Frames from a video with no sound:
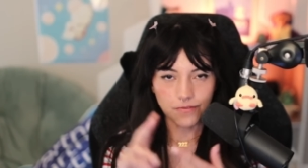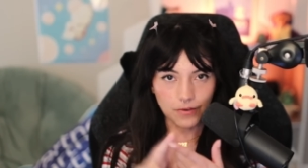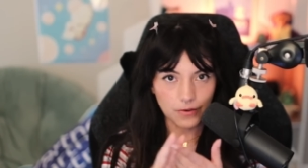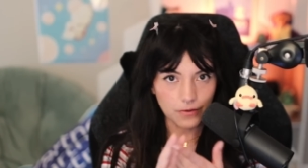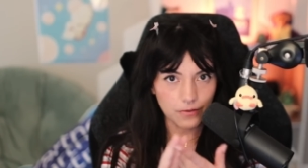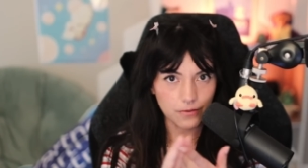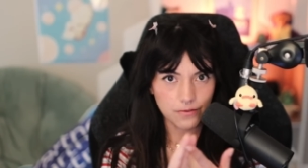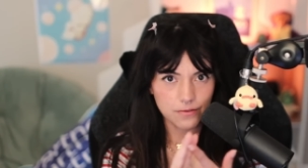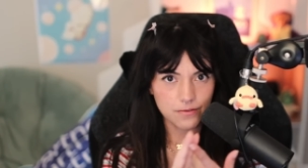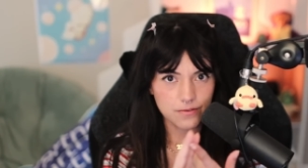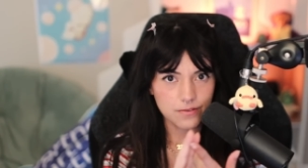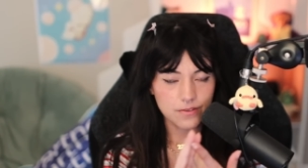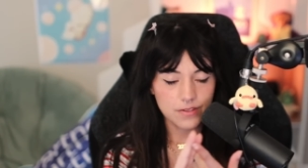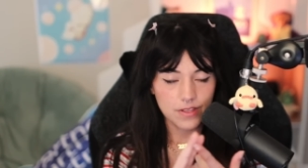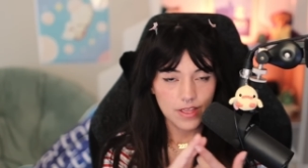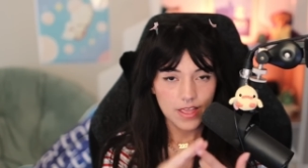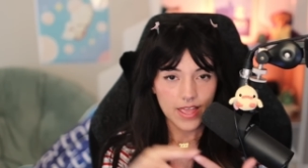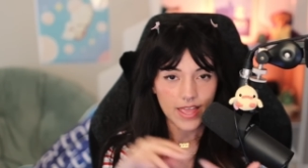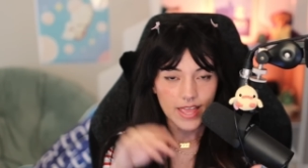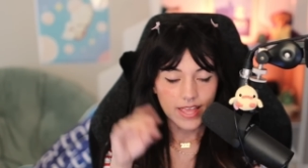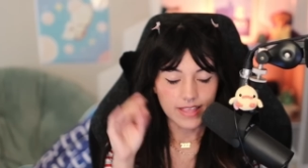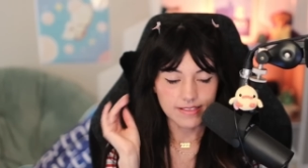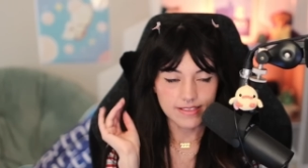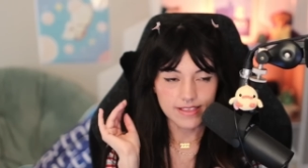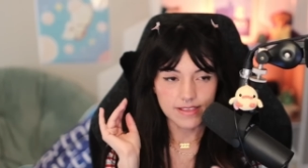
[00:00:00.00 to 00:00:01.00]
First,
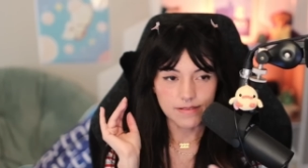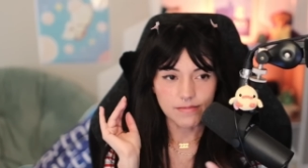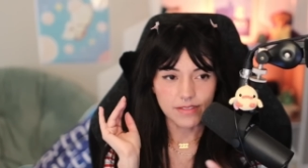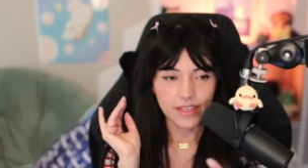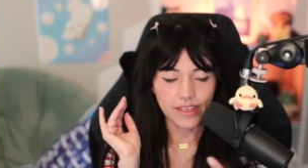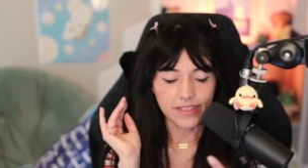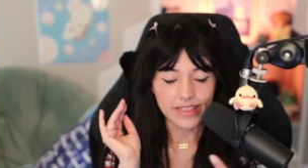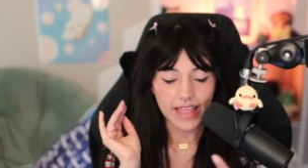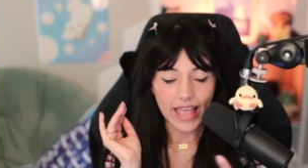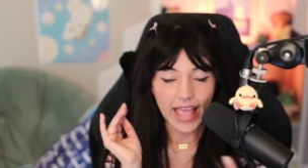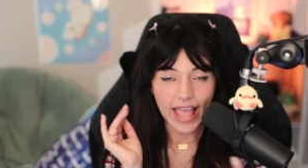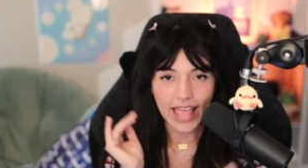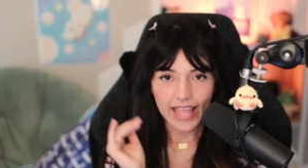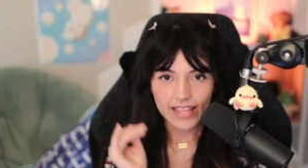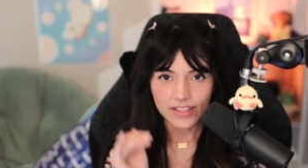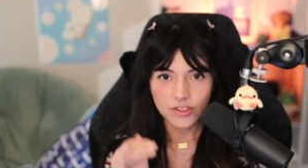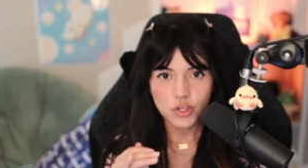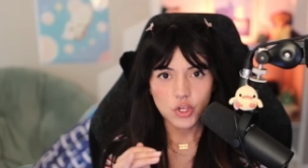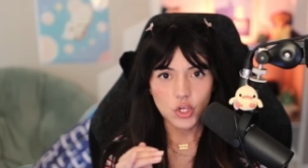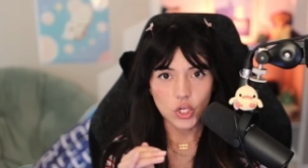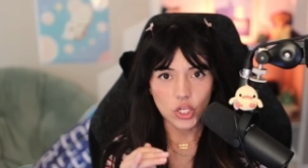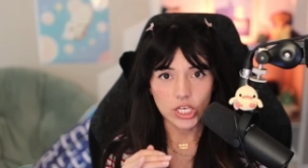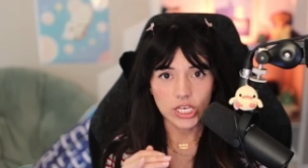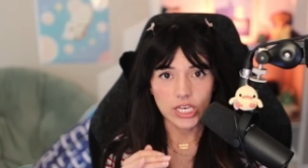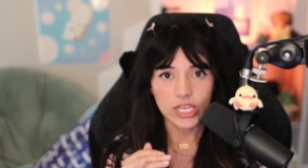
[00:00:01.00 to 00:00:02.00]
it seemed like the
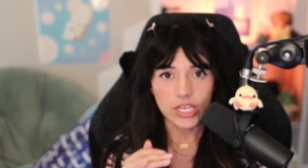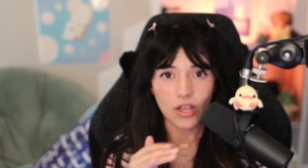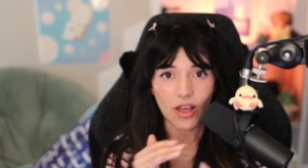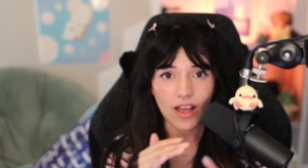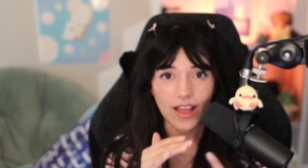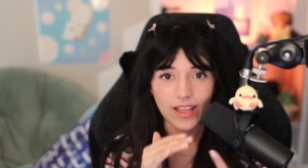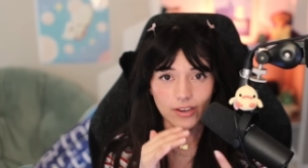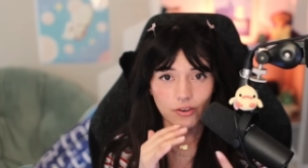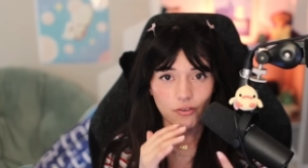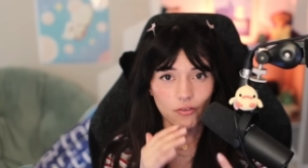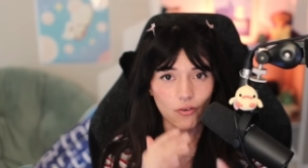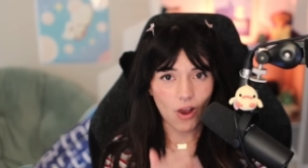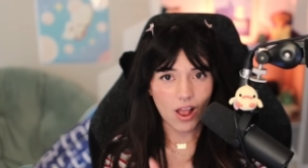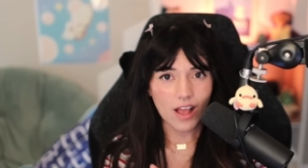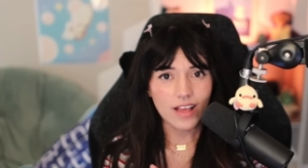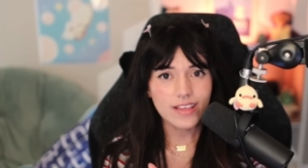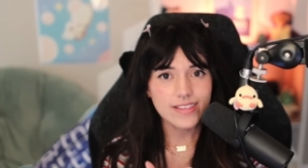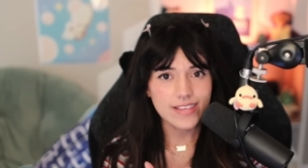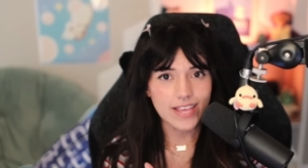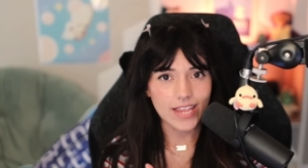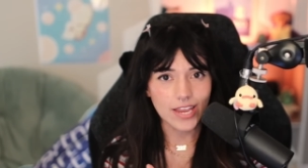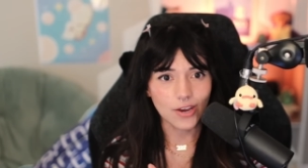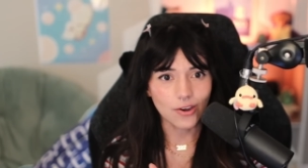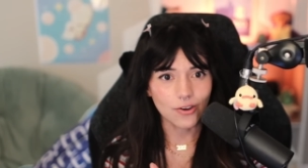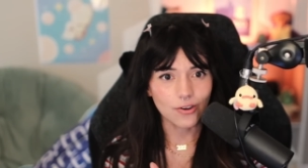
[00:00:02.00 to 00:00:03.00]
engine got
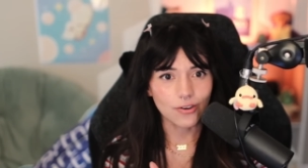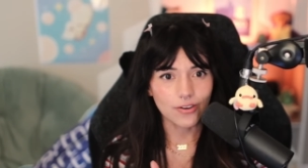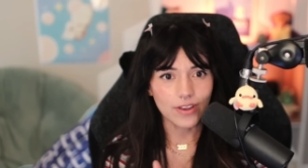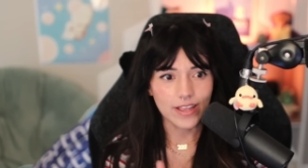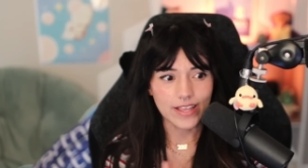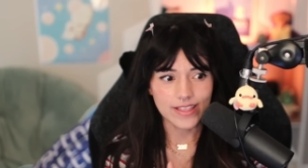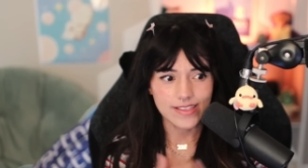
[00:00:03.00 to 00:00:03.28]
Crosshair.